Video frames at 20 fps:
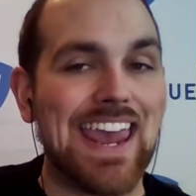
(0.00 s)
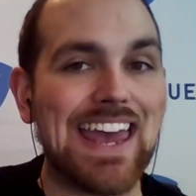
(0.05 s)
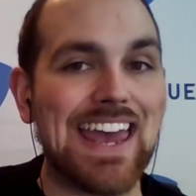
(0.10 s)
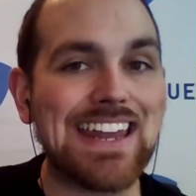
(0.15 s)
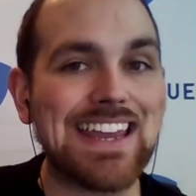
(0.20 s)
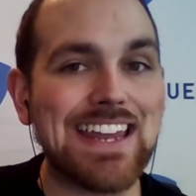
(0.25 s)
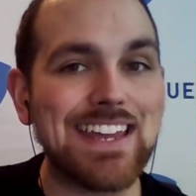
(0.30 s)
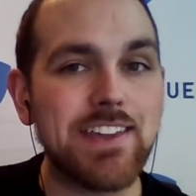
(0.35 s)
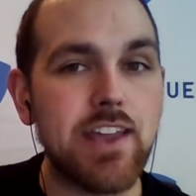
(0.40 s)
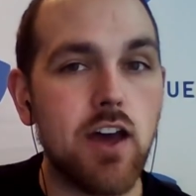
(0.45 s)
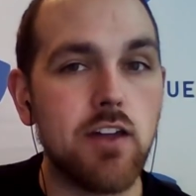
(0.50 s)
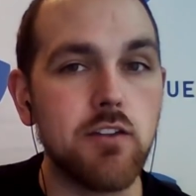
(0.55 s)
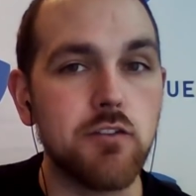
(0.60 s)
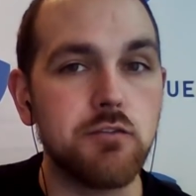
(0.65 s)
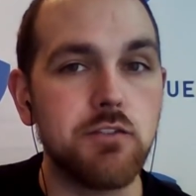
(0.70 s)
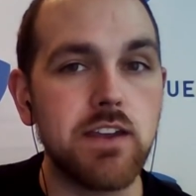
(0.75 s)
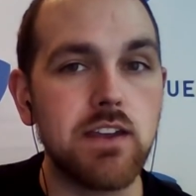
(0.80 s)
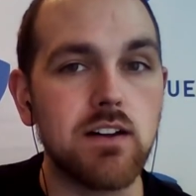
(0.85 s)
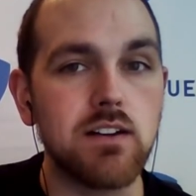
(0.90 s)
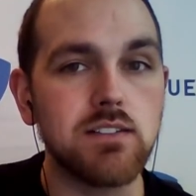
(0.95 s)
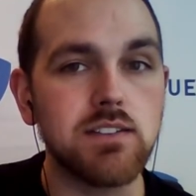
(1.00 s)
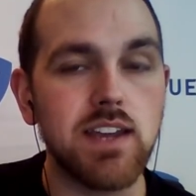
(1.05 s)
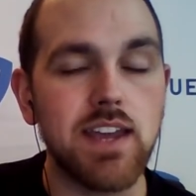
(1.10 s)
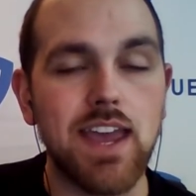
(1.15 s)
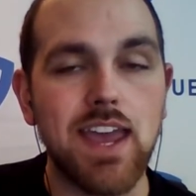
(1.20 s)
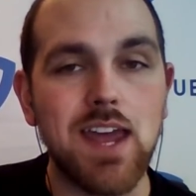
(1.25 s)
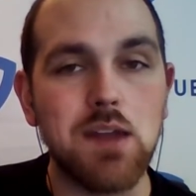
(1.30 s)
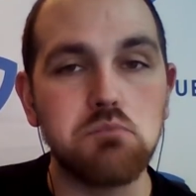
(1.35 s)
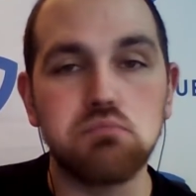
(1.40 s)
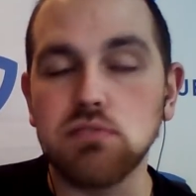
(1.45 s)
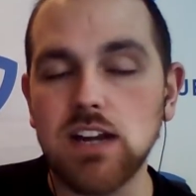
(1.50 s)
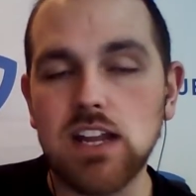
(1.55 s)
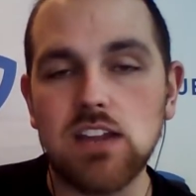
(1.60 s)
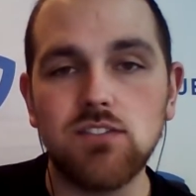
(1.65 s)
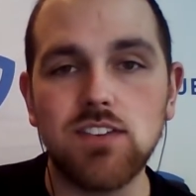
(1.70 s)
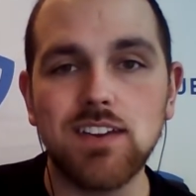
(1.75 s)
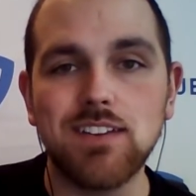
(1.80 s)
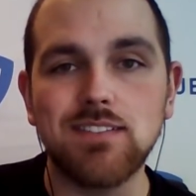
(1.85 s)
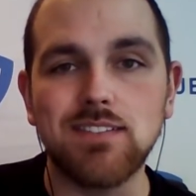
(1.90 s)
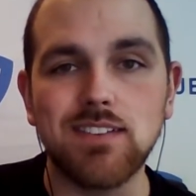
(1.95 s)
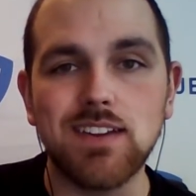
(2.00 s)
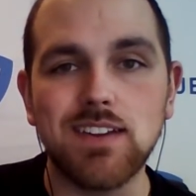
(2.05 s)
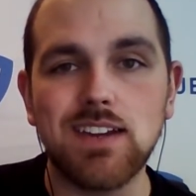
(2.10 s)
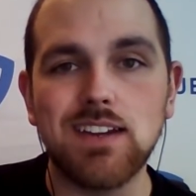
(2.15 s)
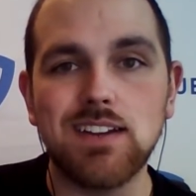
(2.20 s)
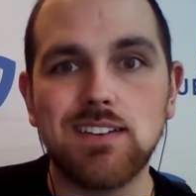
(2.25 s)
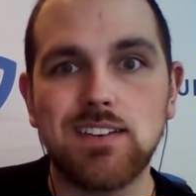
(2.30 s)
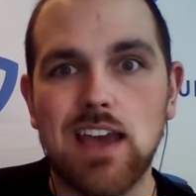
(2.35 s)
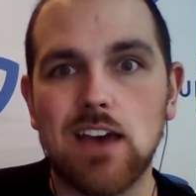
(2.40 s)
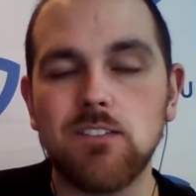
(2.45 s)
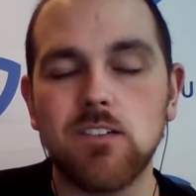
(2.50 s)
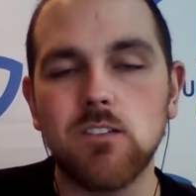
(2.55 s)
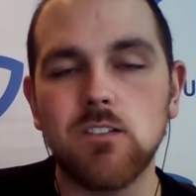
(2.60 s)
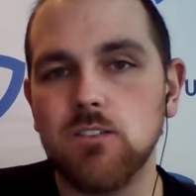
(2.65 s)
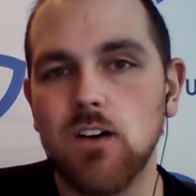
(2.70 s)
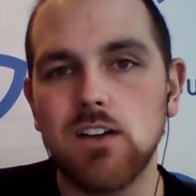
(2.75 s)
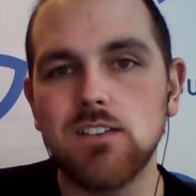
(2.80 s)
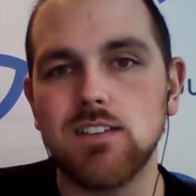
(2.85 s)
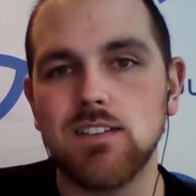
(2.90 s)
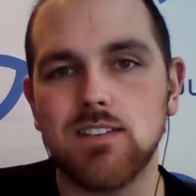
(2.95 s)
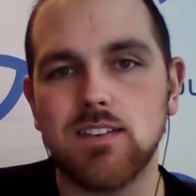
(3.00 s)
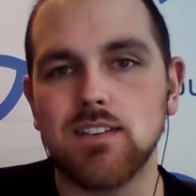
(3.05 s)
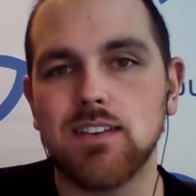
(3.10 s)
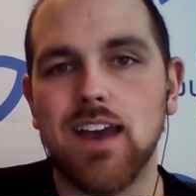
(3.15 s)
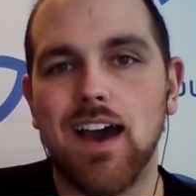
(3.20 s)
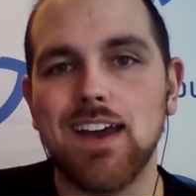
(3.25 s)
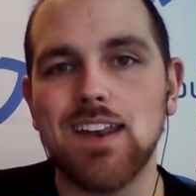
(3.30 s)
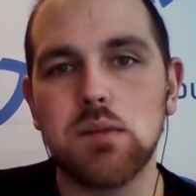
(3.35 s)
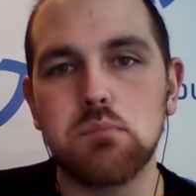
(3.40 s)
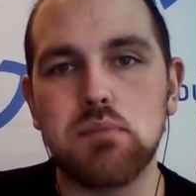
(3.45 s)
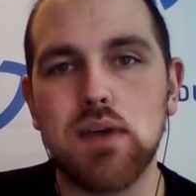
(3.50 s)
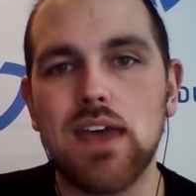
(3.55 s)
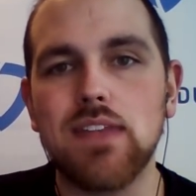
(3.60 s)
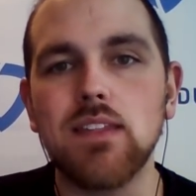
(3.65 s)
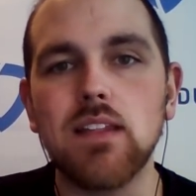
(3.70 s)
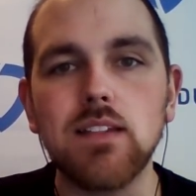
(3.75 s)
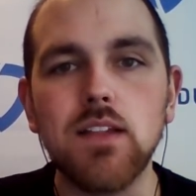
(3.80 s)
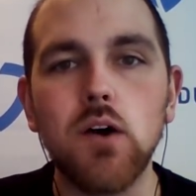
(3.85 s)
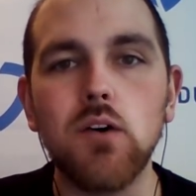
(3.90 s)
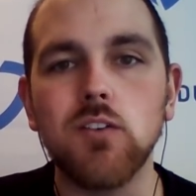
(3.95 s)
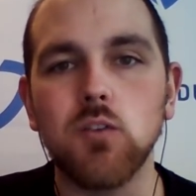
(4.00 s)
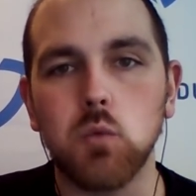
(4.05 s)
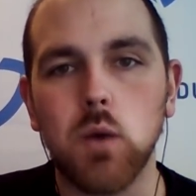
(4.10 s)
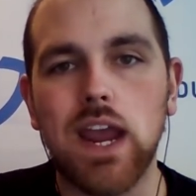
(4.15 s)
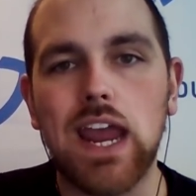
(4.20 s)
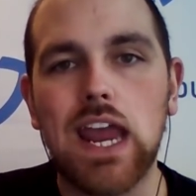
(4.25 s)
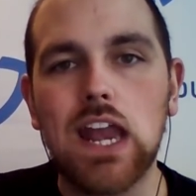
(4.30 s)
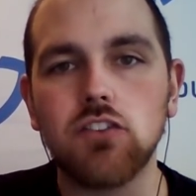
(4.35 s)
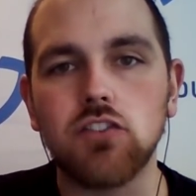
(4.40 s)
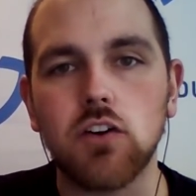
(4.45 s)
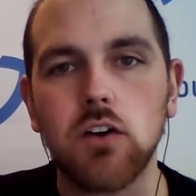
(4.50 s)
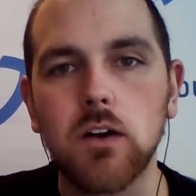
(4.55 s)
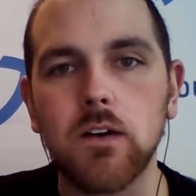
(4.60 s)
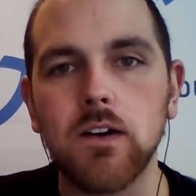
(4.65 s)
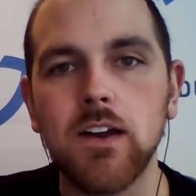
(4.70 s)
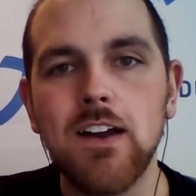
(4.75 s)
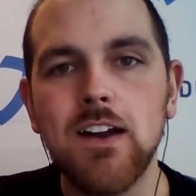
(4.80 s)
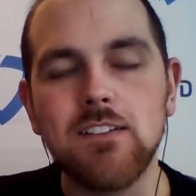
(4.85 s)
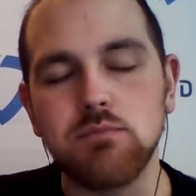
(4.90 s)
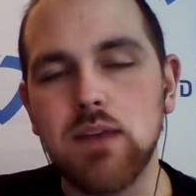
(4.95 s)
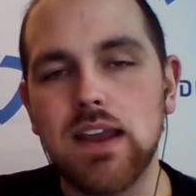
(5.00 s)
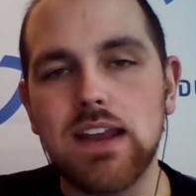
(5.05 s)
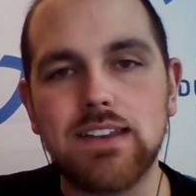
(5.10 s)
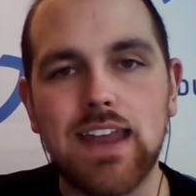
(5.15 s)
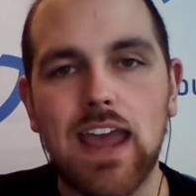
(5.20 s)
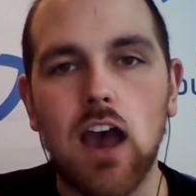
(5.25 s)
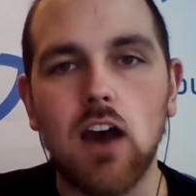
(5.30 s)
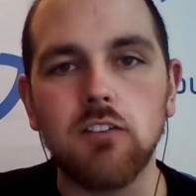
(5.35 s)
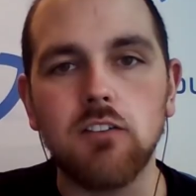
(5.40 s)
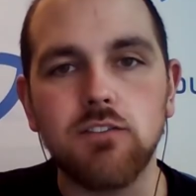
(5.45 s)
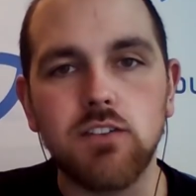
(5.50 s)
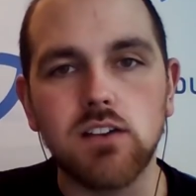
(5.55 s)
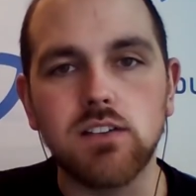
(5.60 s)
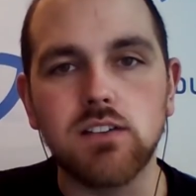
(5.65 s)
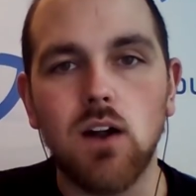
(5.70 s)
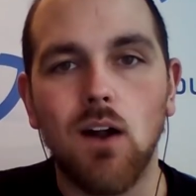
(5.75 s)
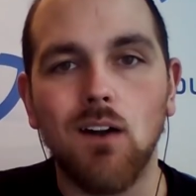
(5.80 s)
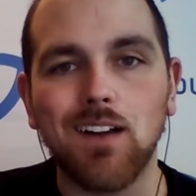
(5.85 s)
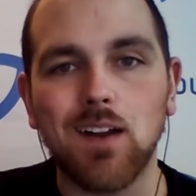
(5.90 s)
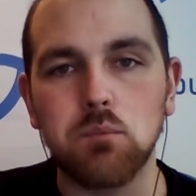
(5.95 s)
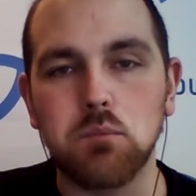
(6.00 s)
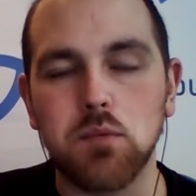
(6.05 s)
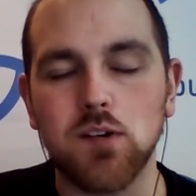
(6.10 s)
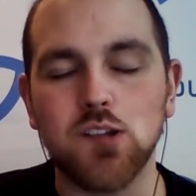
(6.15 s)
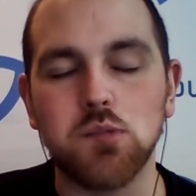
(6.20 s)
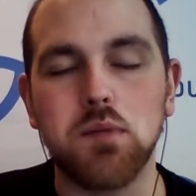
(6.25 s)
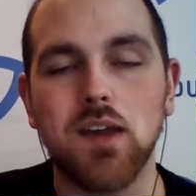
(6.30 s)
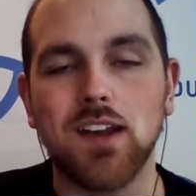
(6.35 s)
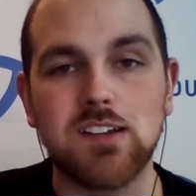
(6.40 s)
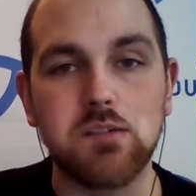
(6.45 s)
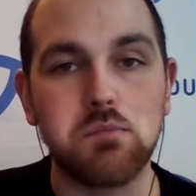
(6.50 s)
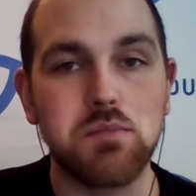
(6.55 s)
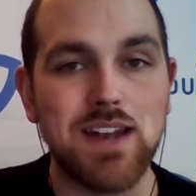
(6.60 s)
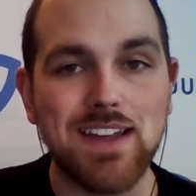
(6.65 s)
can get down the field. And previously, Devin Funchess has kind of been the Lone Ranger from a downfield target perspective.